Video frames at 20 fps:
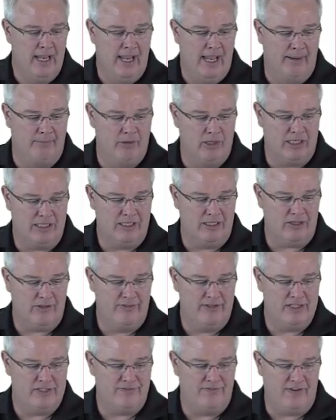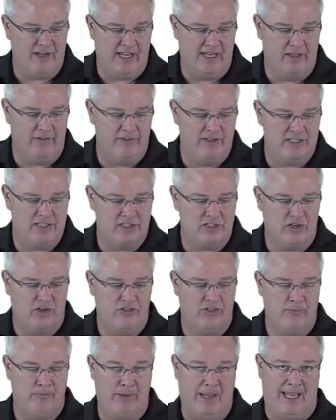I'm going to click on this file. This is
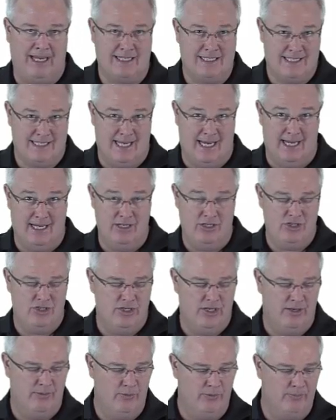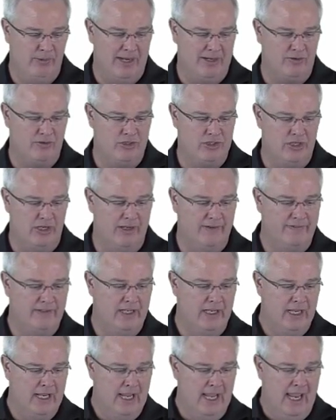called the Backstage with Microsoft.
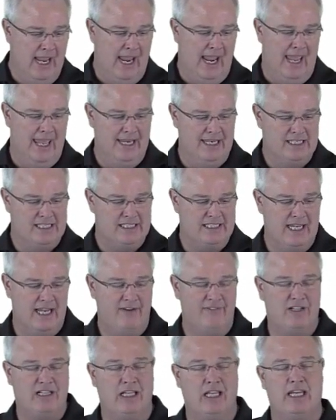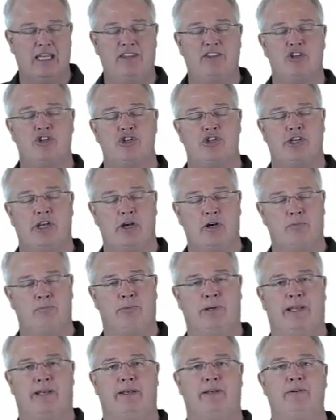And instead of clicking the Share
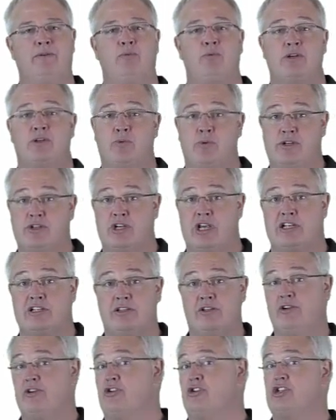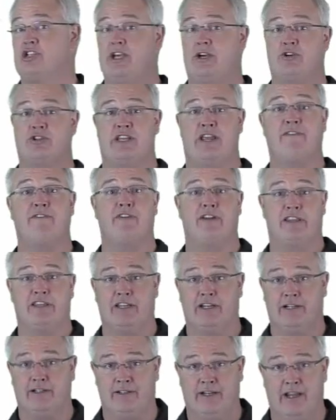button, which we just learned shares
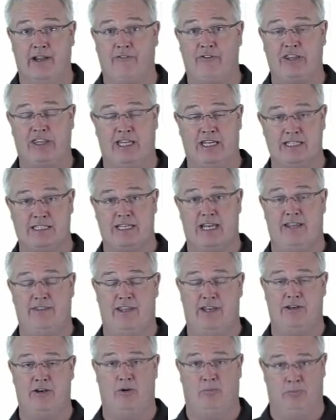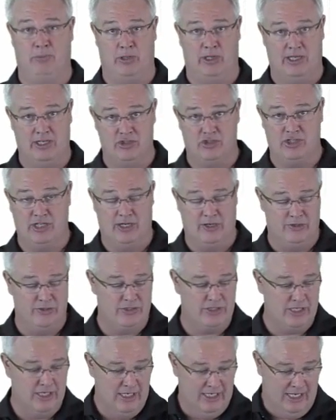everything inside that notebook, it
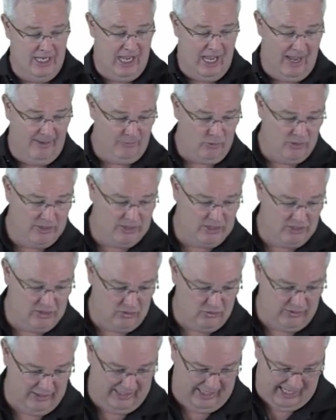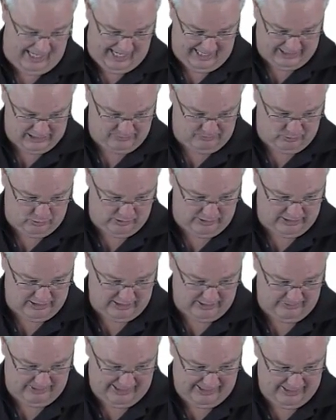shares, I'm going to do the Export
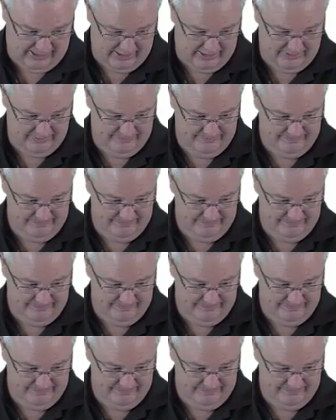command.